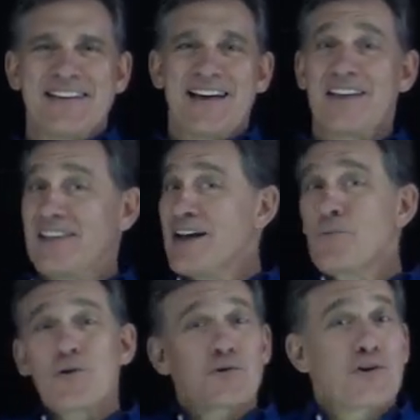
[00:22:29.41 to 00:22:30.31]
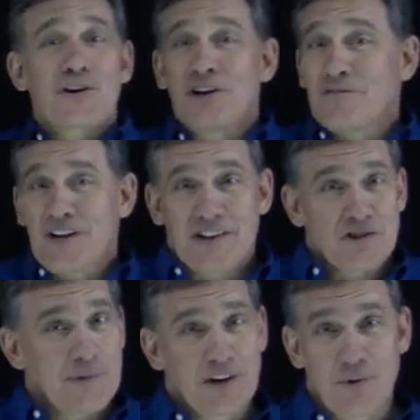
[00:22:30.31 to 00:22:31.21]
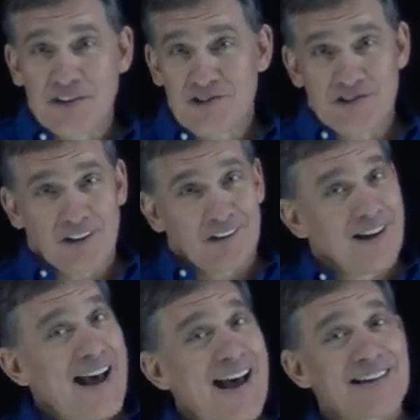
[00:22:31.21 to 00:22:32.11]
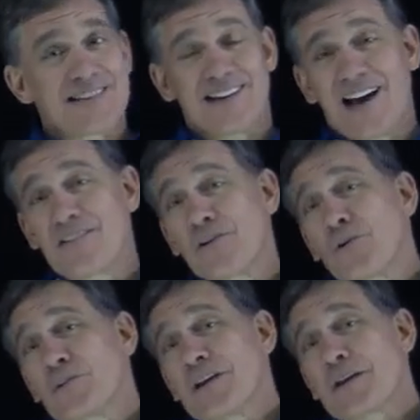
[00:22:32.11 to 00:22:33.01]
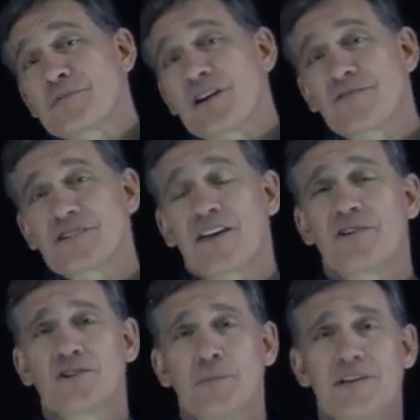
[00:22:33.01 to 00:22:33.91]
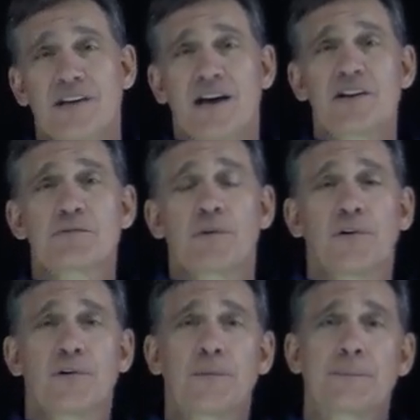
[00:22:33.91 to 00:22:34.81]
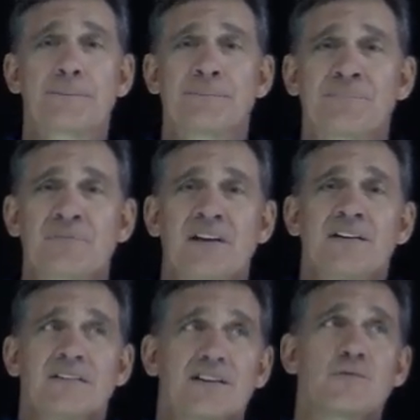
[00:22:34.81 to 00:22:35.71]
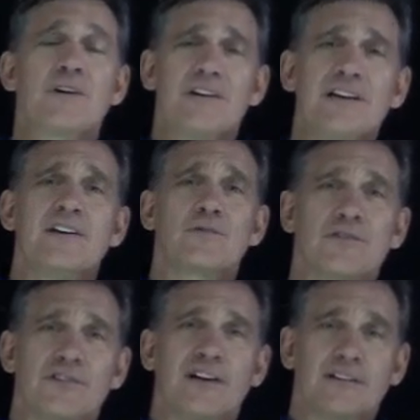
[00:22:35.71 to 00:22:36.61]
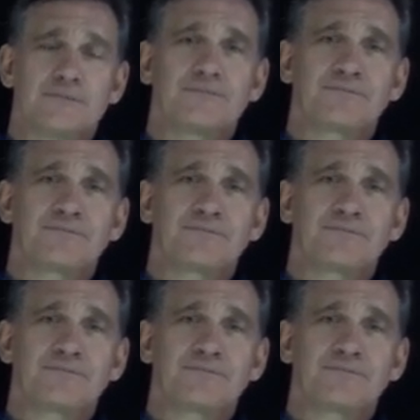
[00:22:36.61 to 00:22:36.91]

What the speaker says: And they weren't good enough to answer my questions in class, and now they're holding themselves out there to be the expert. That's really interesting.